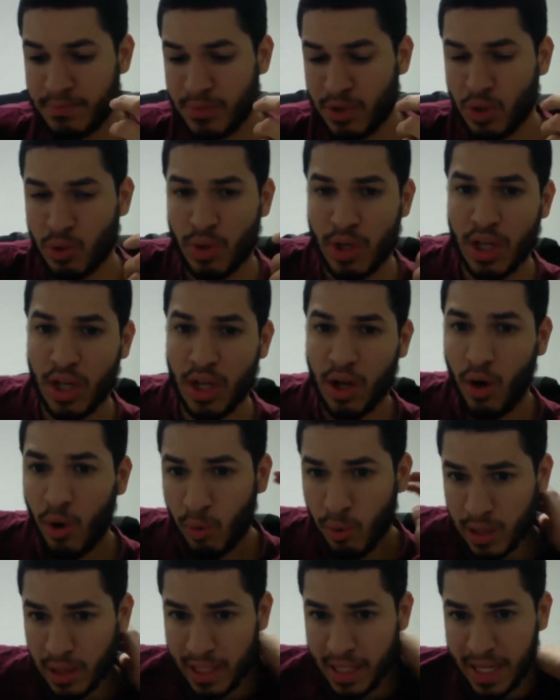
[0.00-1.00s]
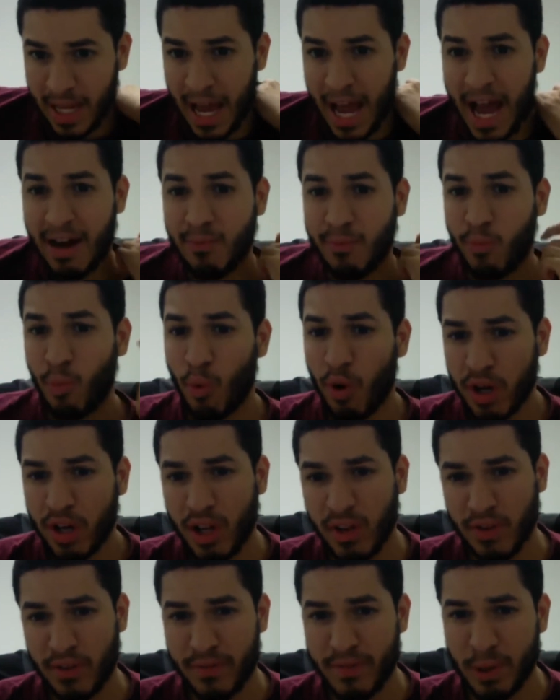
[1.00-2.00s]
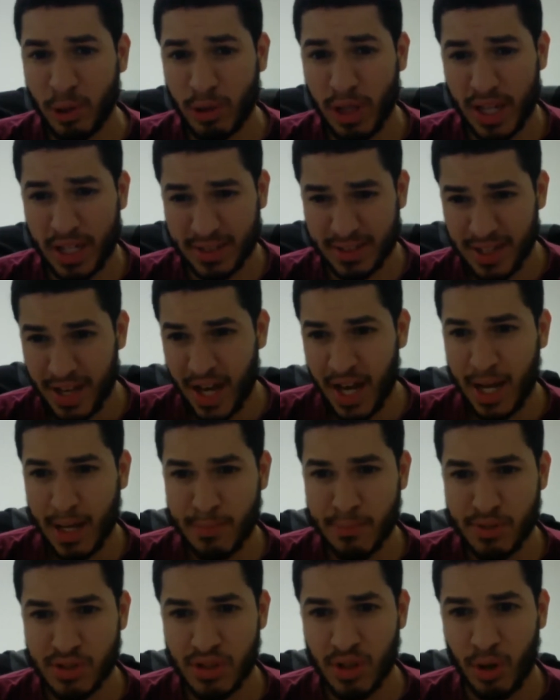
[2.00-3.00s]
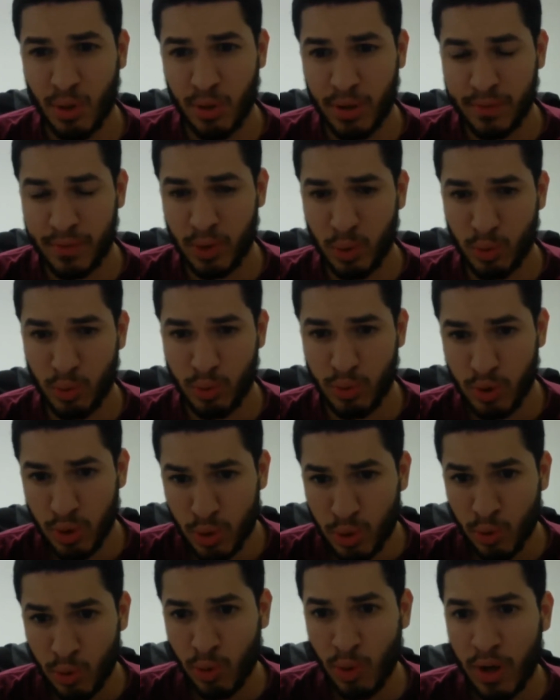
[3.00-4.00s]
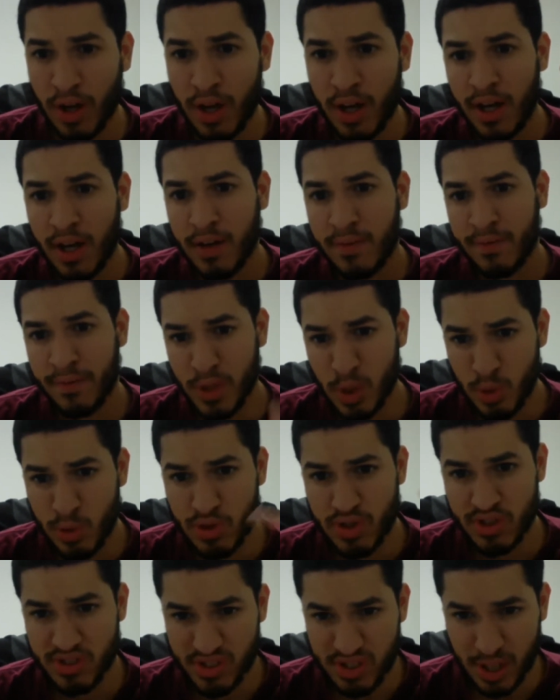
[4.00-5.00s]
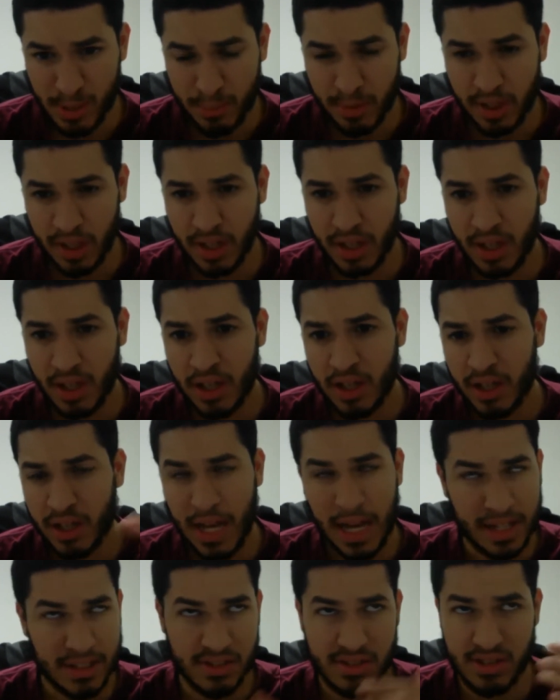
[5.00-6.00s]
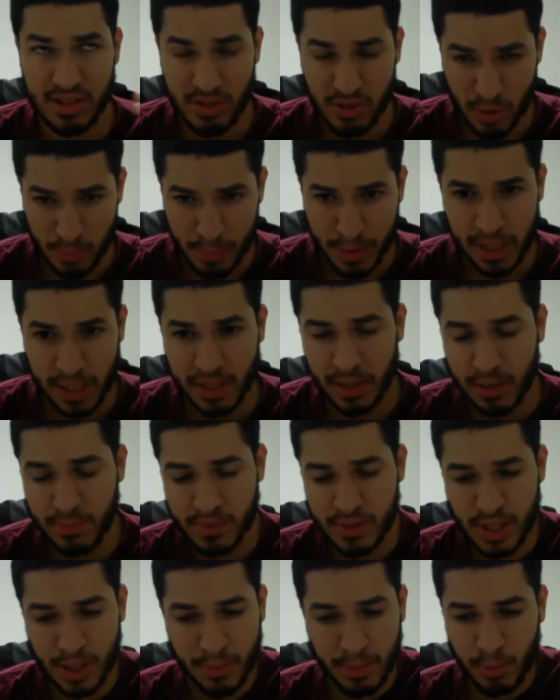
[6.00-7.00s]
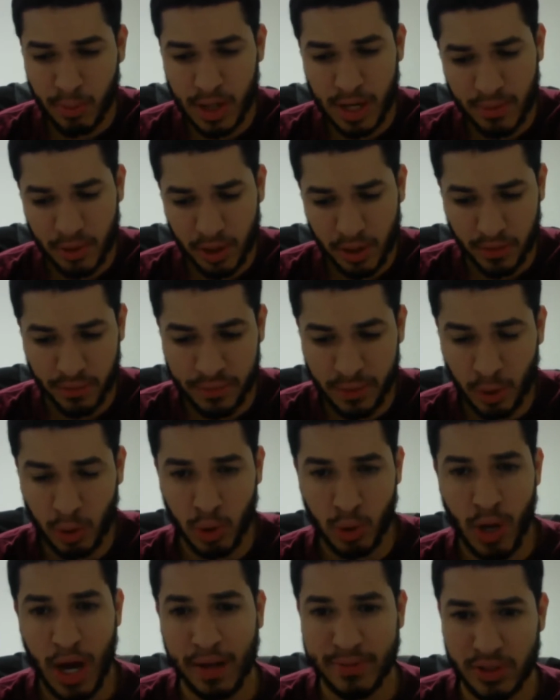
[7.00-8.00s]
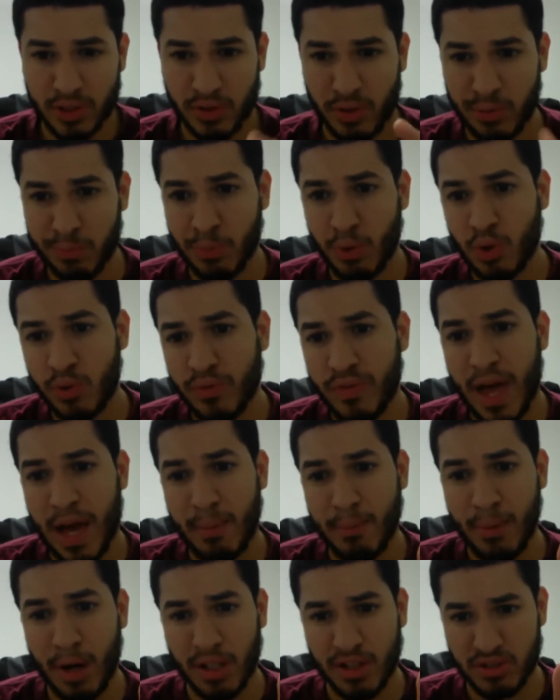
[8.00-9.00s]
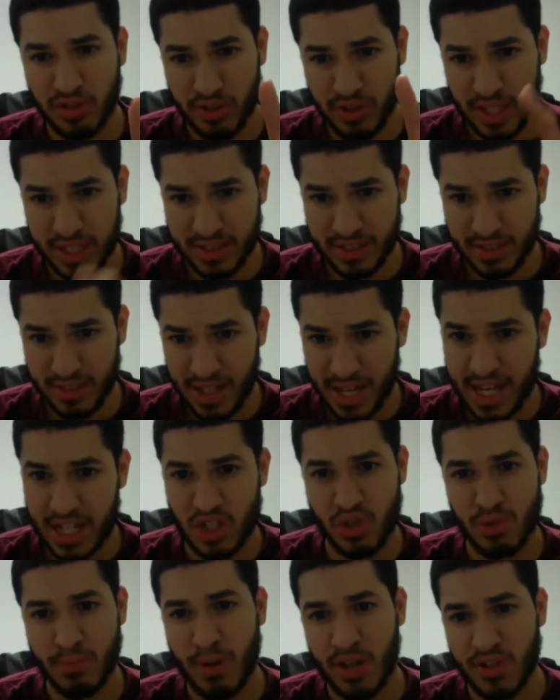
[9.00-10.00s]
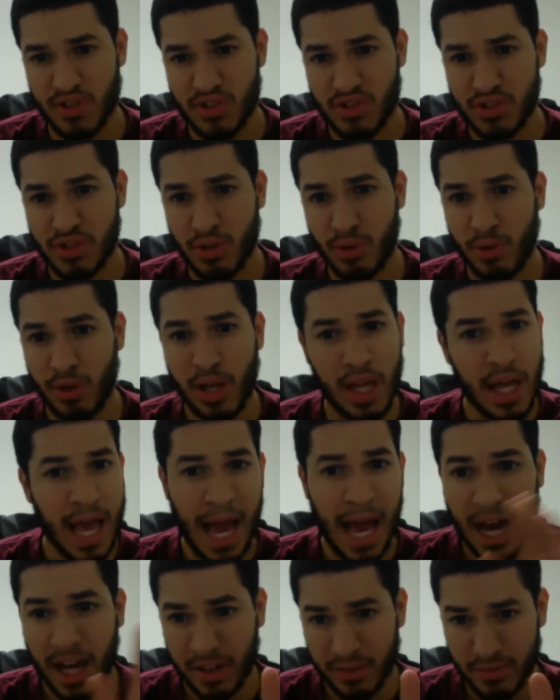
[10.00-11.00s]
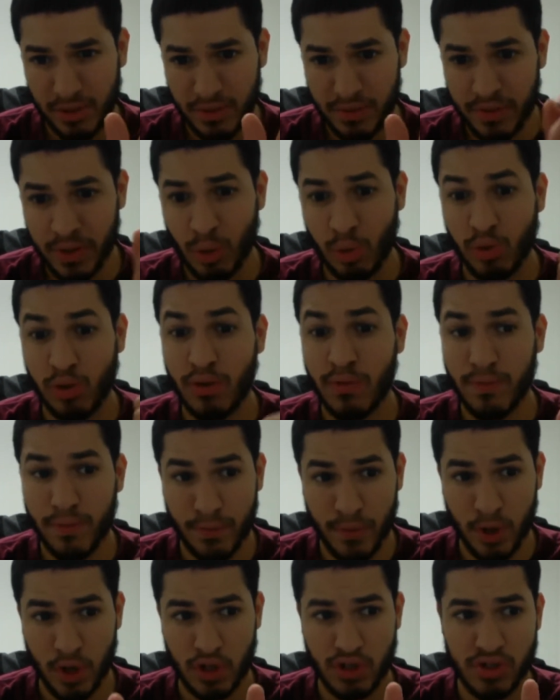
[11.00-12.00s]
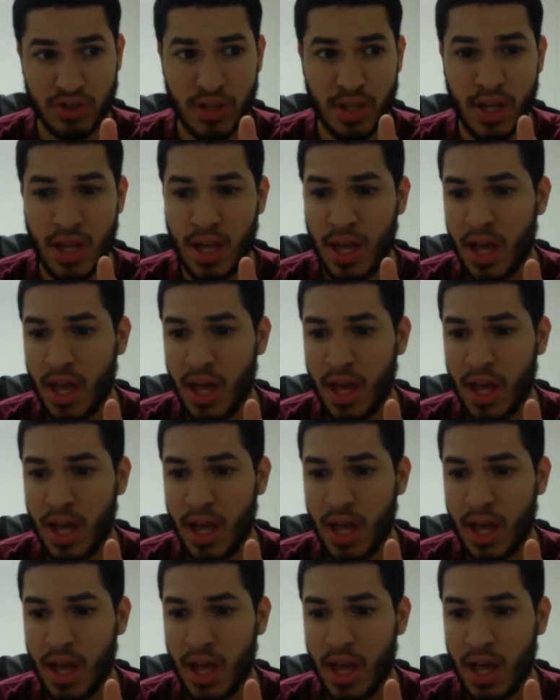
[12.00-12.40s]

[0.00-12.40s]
you can only have one on the field at a time. So if you do fusion summon, Xyz, or pendulum summon, whatever on the field, you have to remove that monster that's in the extra monster zone out of the field first.